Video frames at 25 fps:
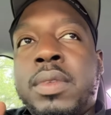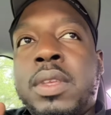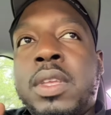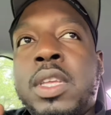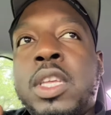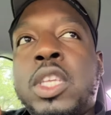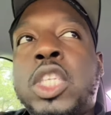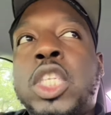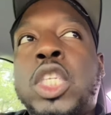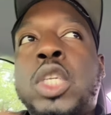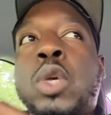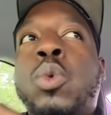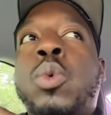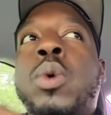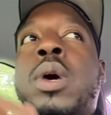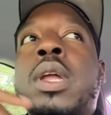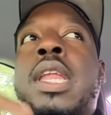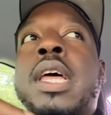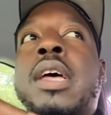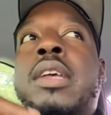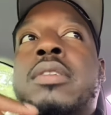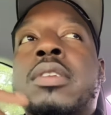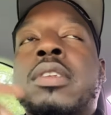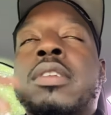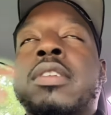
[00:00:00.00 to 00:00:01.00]
someone
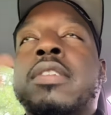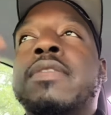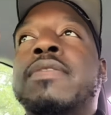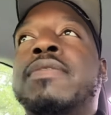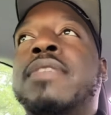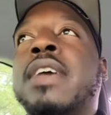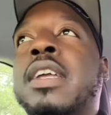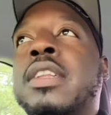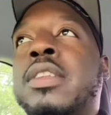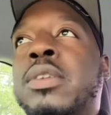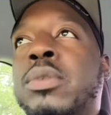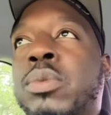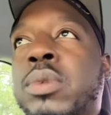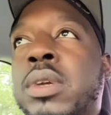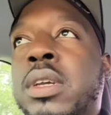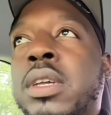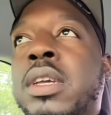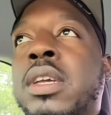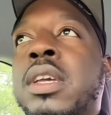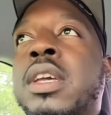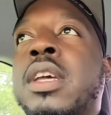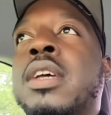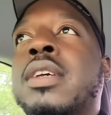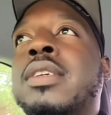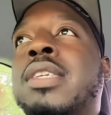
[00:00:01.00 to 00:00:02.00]
else's victory,
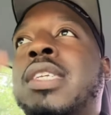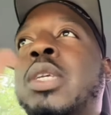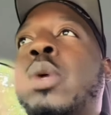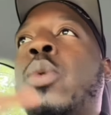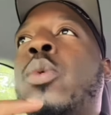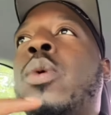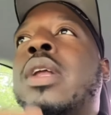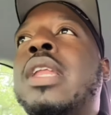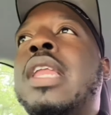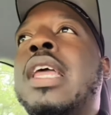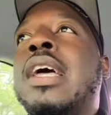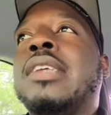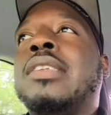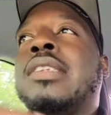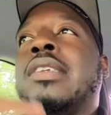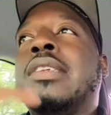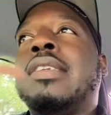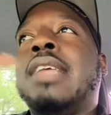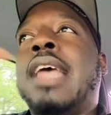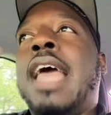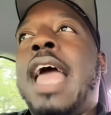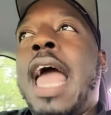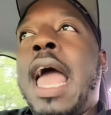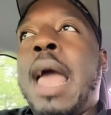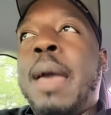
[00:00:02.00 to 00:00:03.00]
someone else's
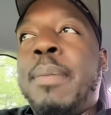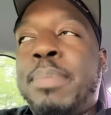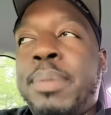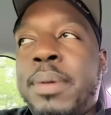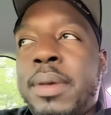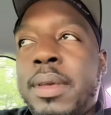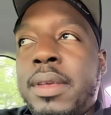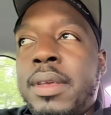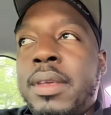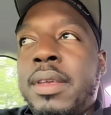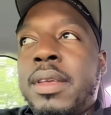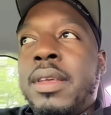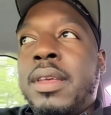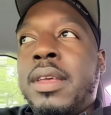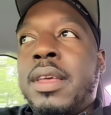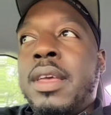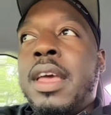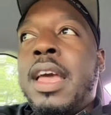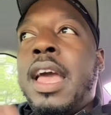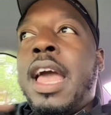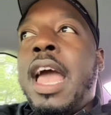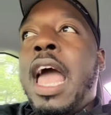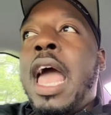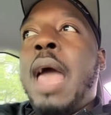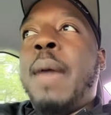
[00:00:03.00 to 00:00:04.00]

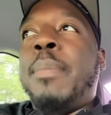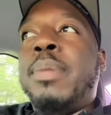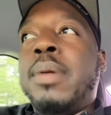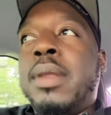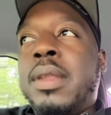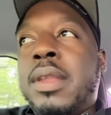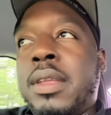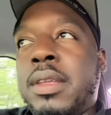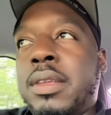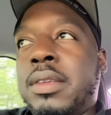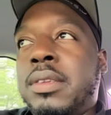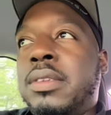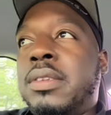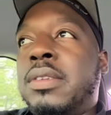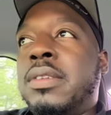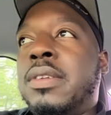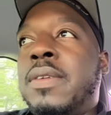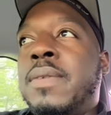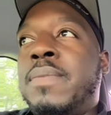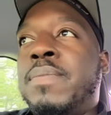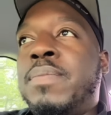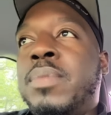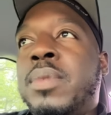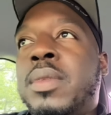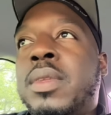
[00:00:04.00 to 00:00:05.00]
happiness,
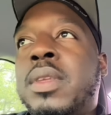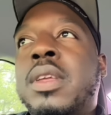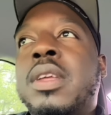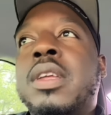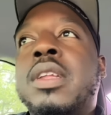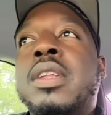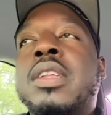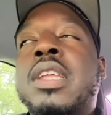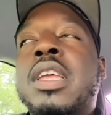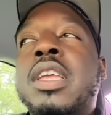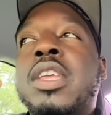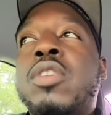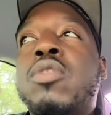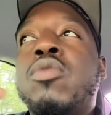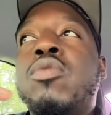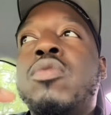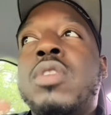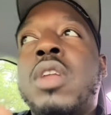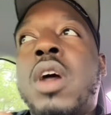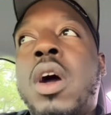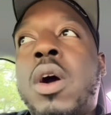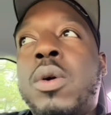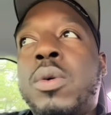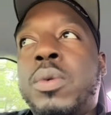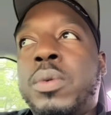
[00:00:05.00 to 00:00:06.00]
then you
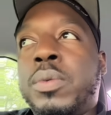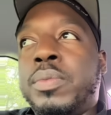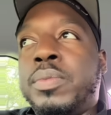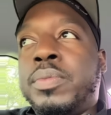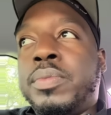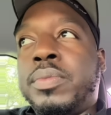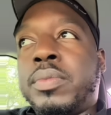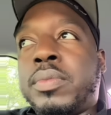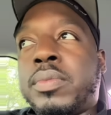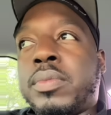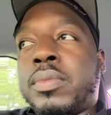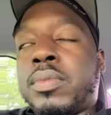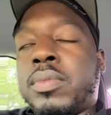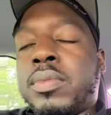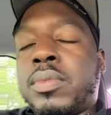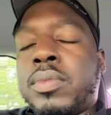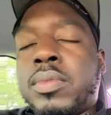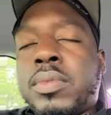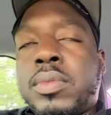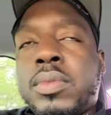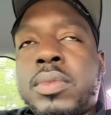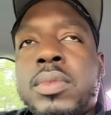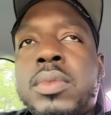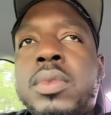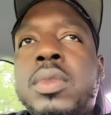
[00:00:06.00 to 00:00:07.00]
know
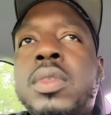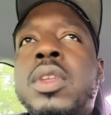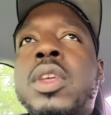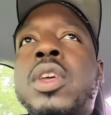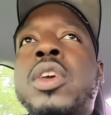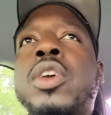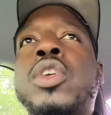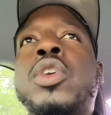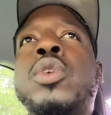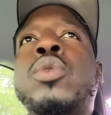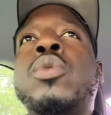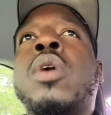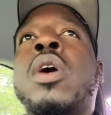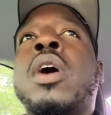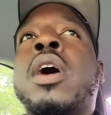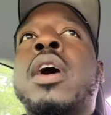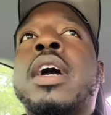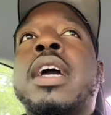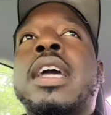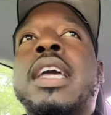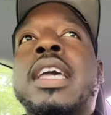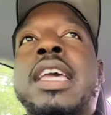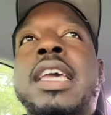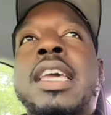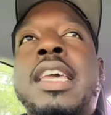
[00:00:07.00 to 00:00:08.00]
you are a
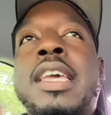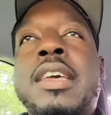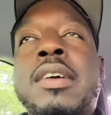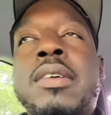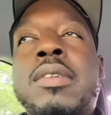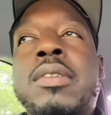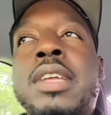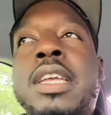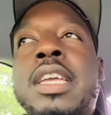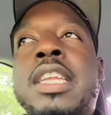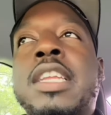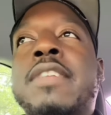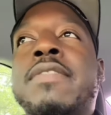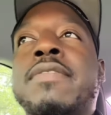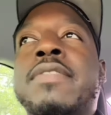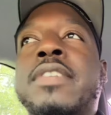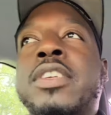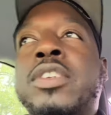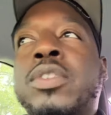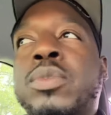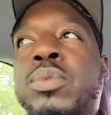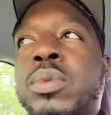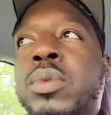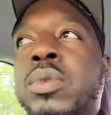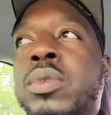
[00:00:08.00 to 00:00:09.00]
healed
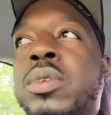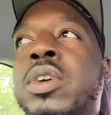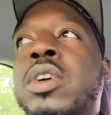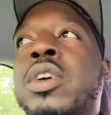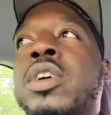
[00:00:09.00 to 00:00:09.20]
individual.